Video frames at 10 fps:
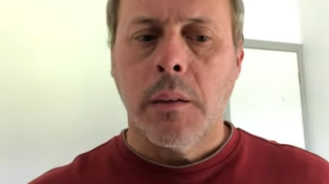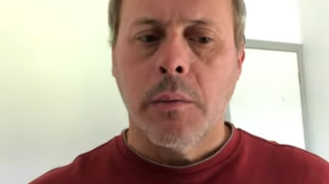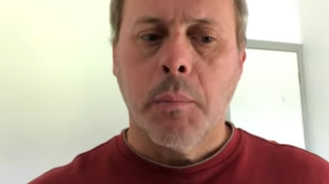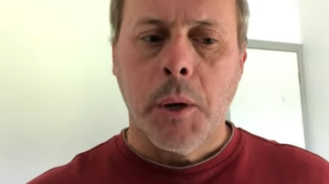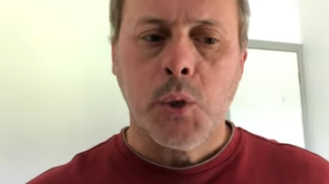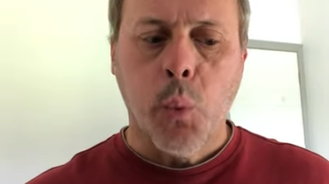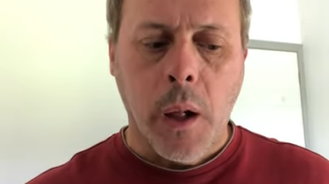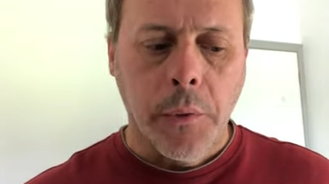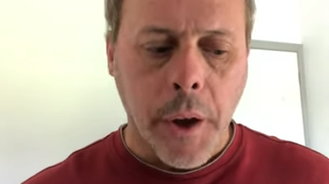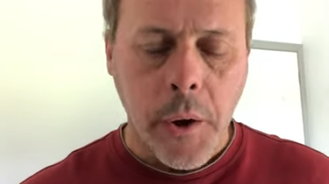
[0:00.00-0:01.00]
the most
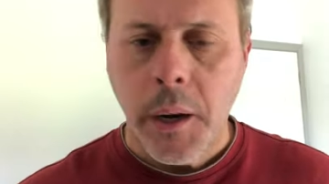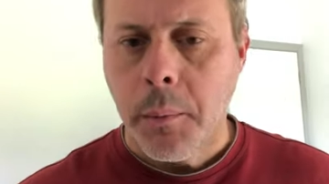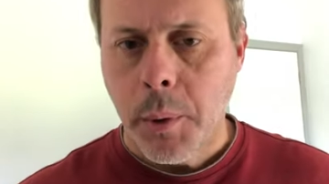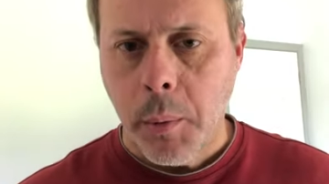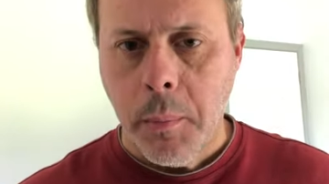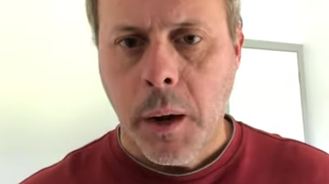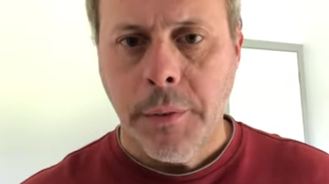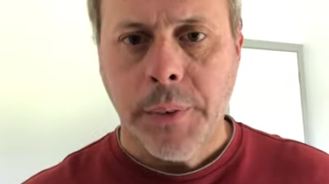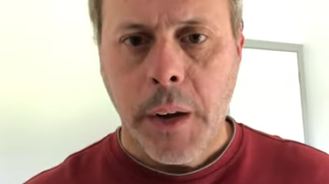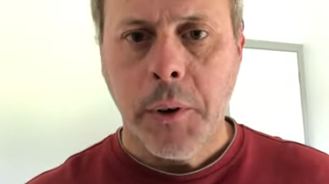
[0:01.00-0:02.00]
well-known and probably my
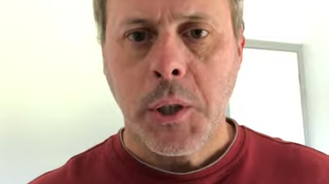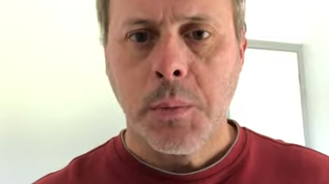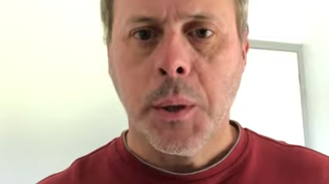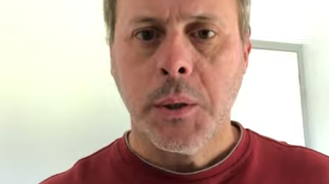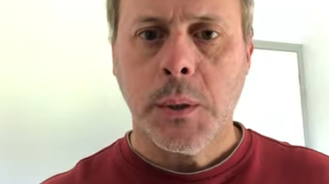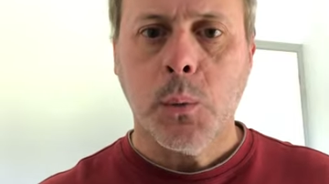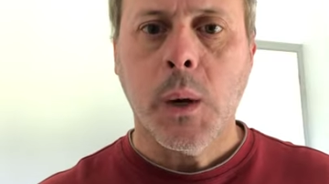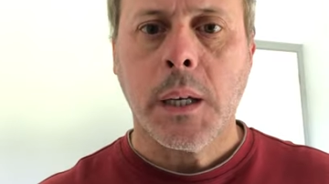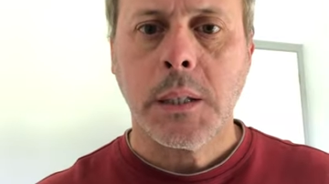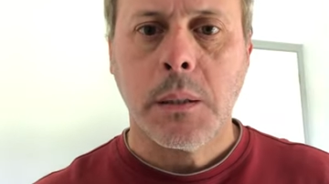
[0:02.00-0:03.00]
favorite, just because it
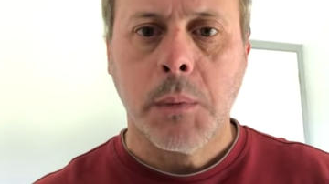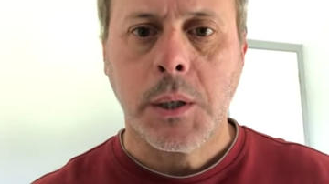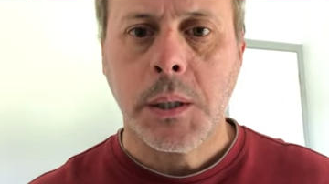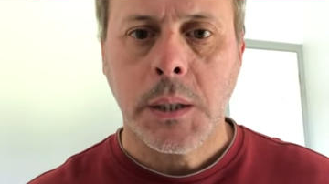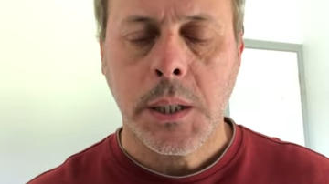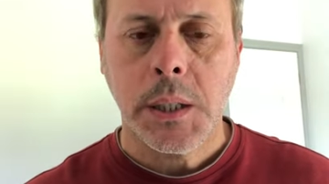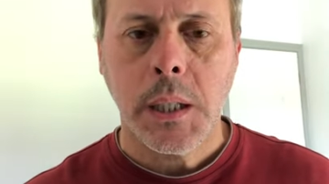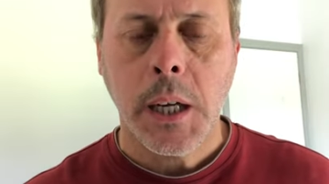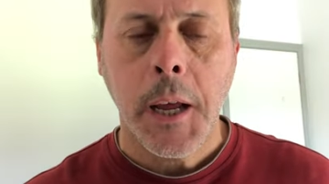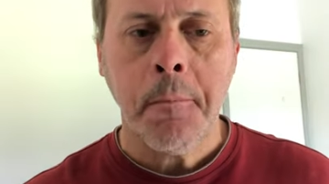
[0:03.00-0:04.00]
works the most
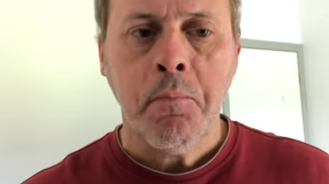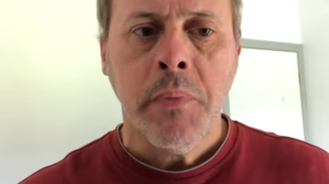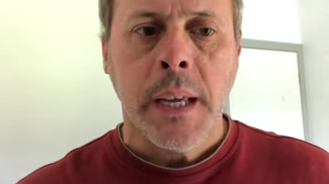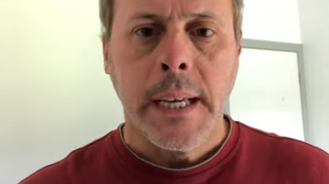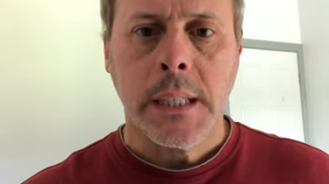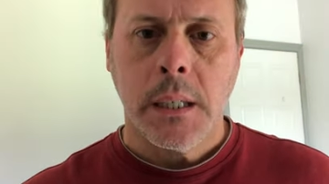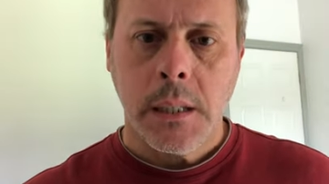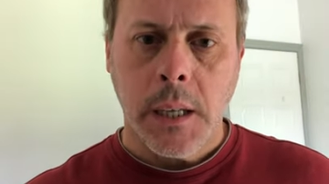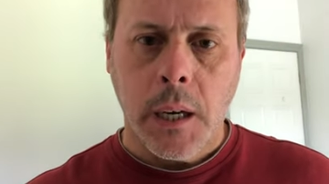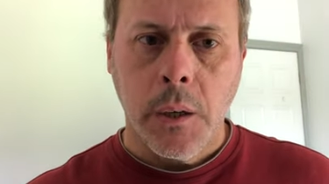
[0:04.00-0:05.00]
consistently, is
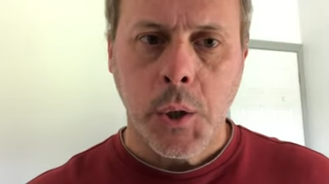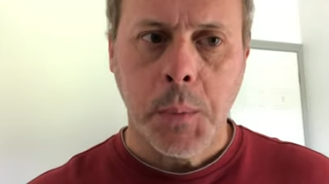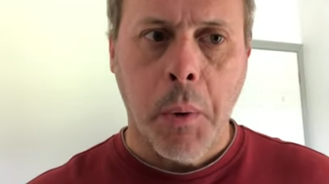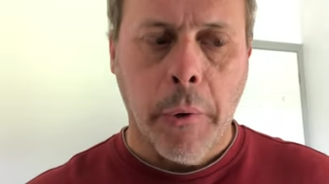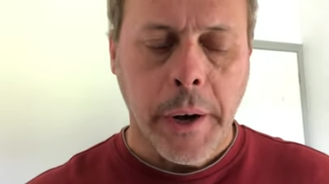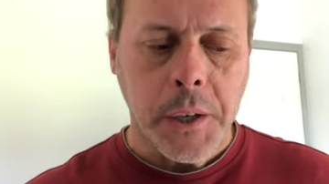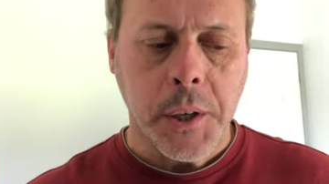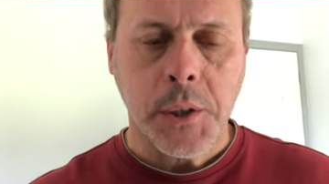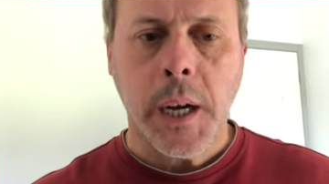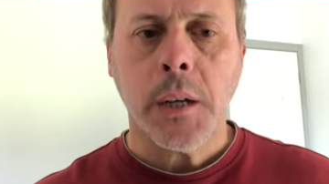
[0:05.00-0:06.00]
cyclosporin.
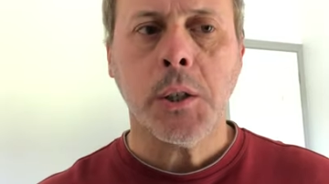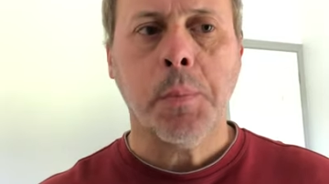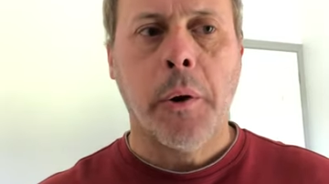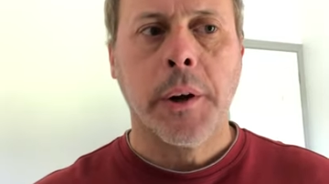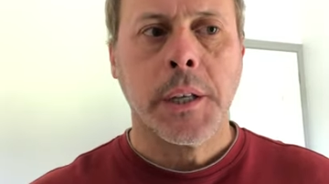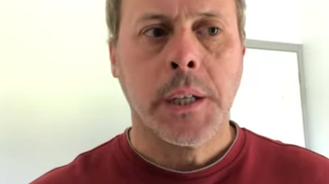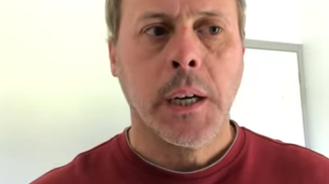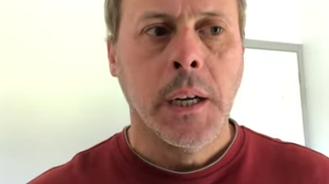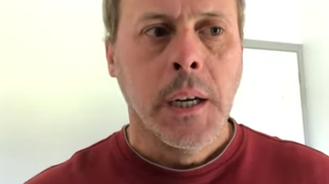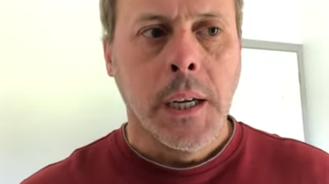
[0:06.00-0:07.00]
So cyclosporin
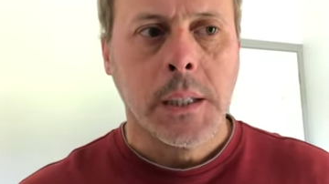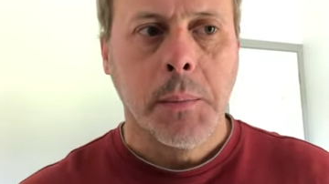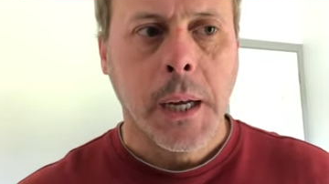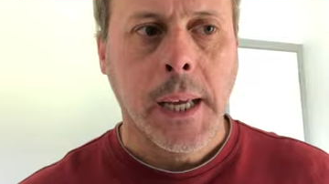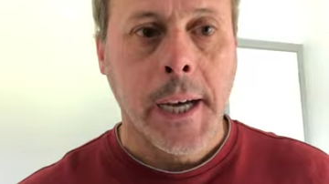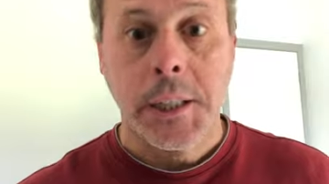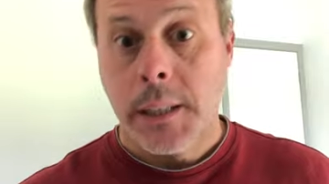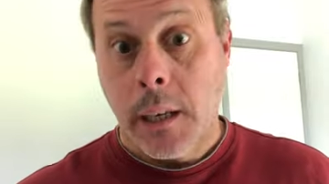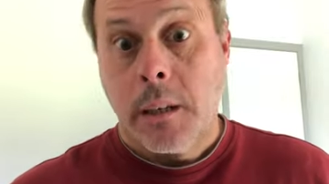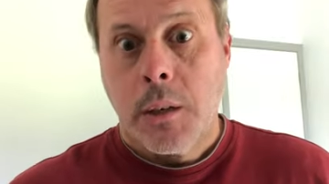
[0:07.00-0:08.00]
is a medication
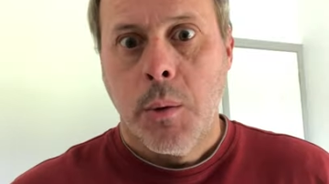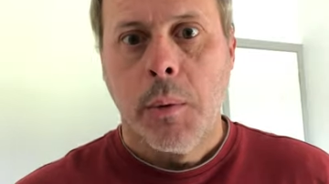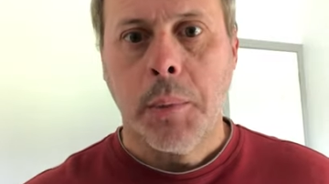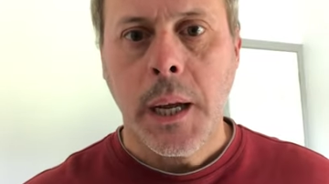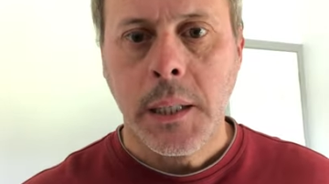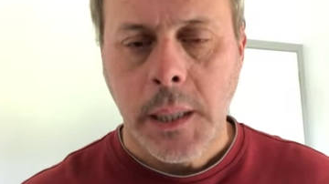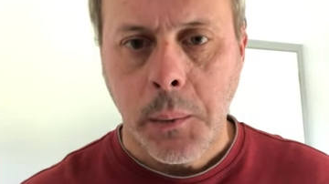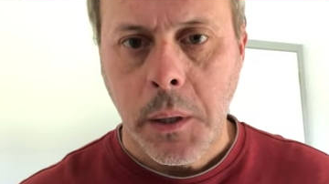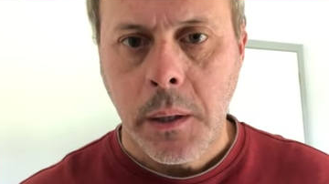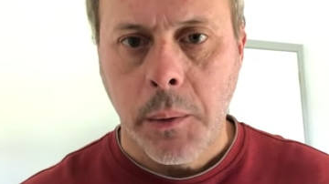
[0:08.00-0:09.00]
that in human beings they
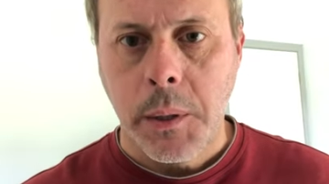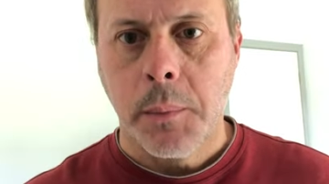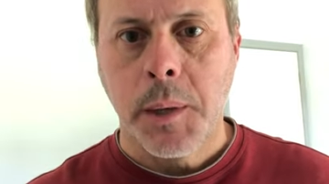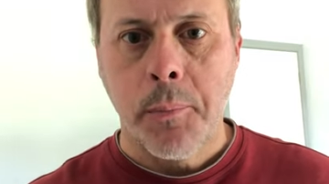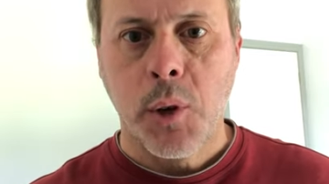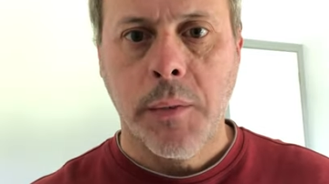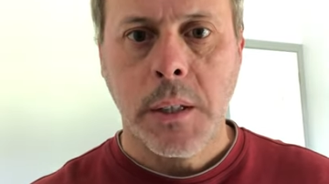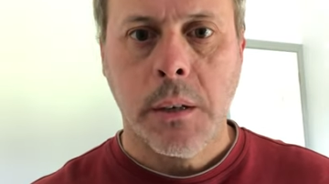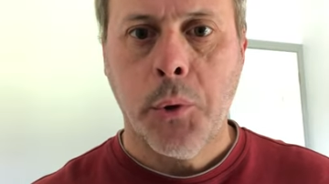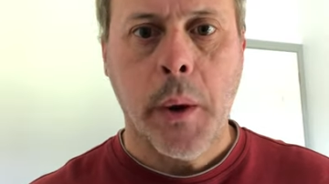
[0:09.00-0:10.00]
would sometimes give
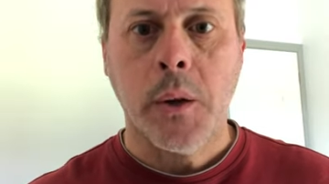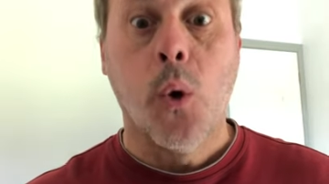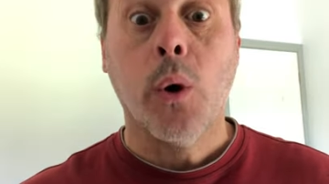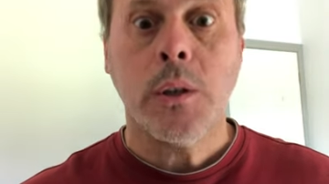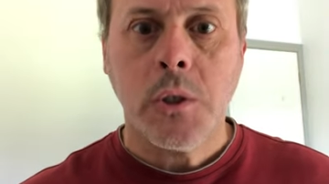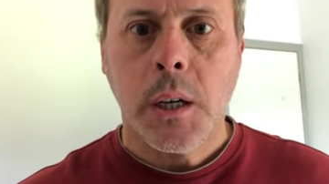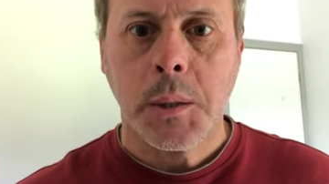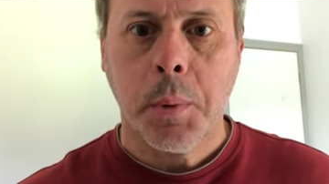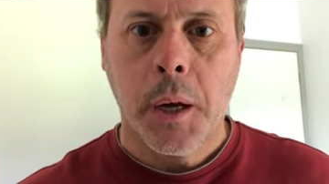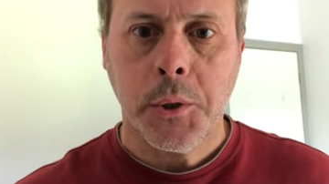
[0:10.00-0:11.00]
us if you had an organ
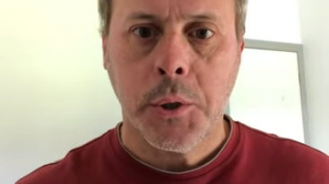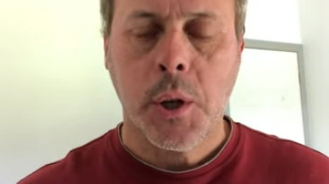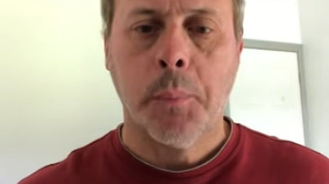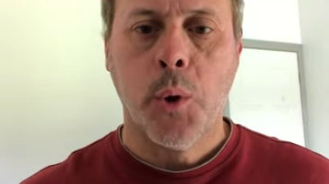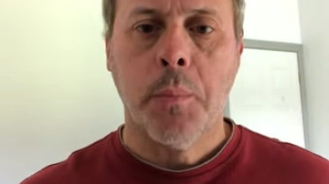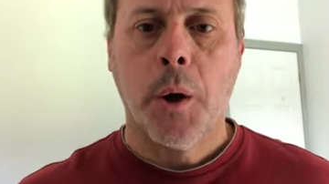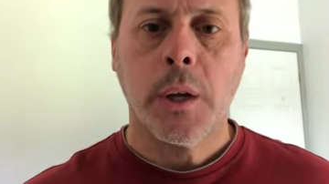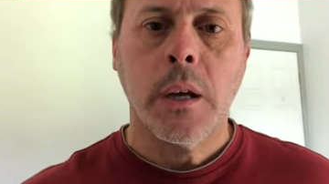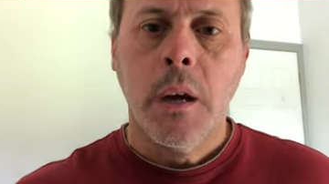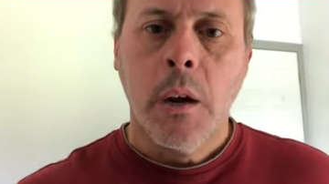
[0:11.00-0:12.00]
transplant to stop your
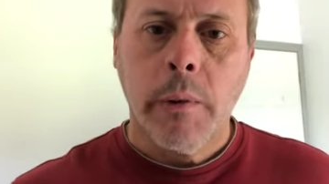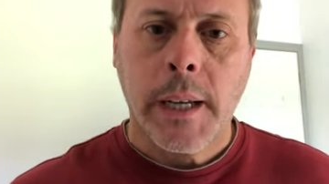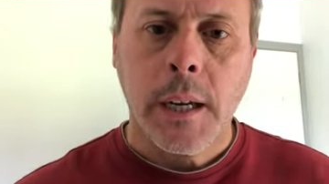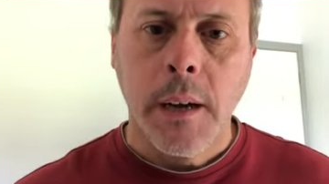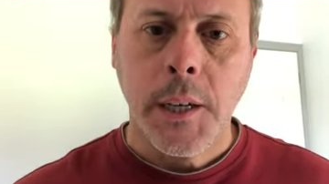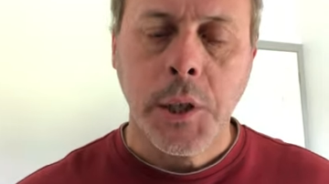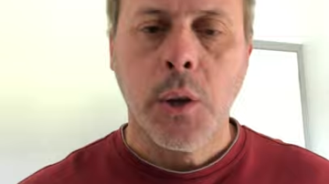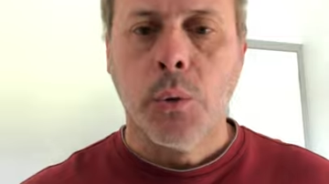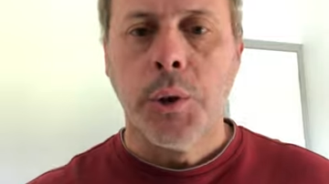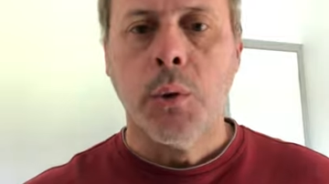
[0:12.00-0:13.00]
body recognizing
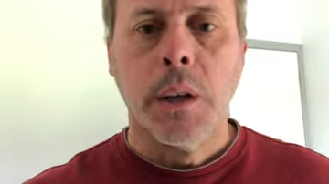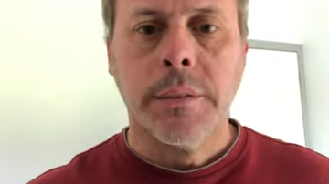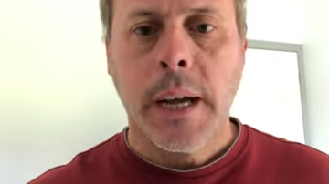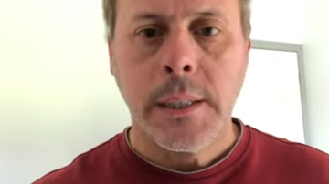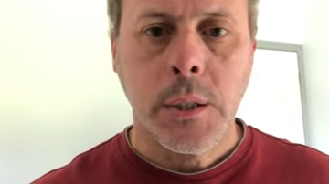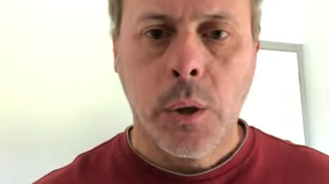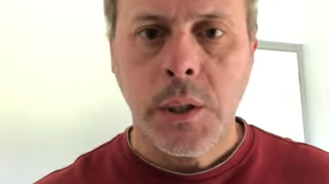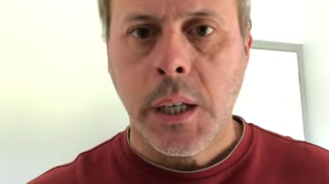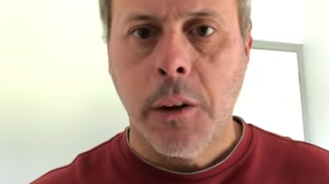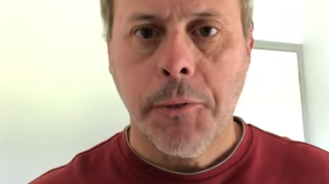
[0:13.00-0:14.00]
your new liver as
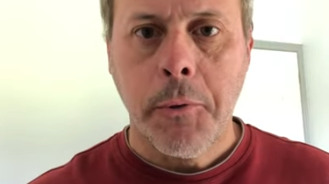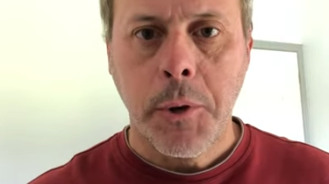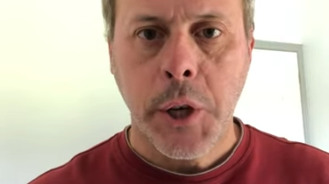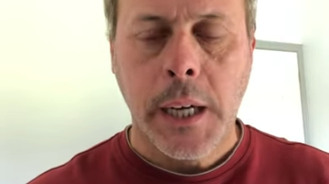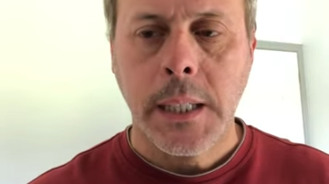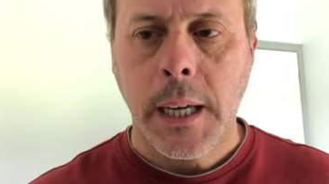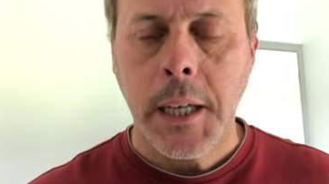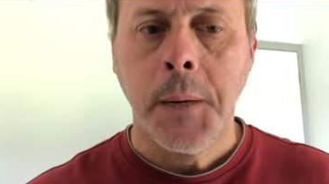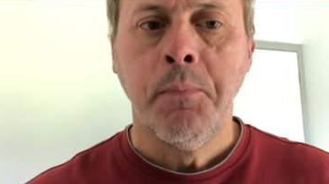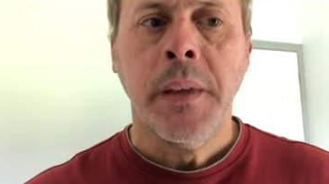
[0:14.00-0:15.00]
non-self and rejecting
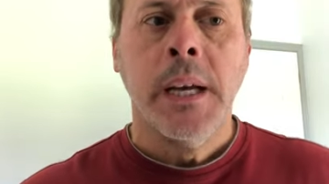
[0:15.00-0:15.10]
it.